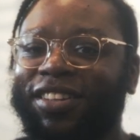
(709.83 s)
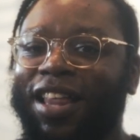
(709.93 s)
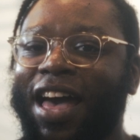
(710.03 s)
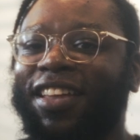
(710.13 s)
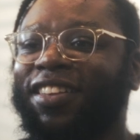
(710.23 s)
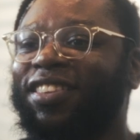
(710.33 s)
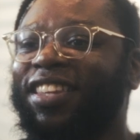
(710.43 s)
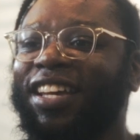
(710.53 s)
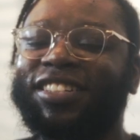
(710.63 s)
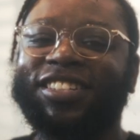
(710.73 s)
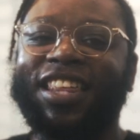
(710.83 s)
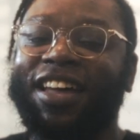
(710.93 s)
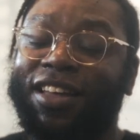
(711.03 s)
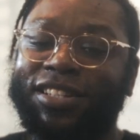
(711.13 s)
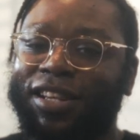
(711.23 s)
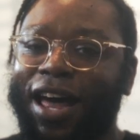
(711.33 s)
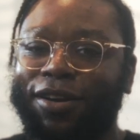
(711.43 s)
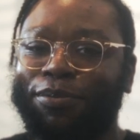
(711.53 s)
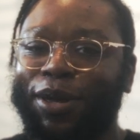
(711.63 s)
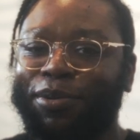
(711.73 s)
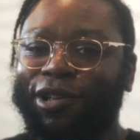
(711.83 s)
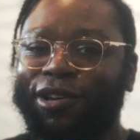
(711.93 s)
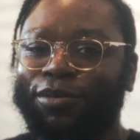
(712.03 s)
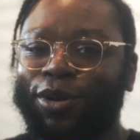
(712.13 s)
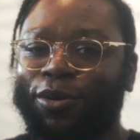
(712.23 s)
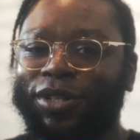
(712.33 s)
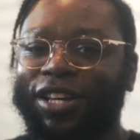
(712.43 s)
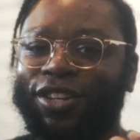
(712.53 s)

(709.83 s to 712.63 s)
like ditch that because a lot of people in crypto will say,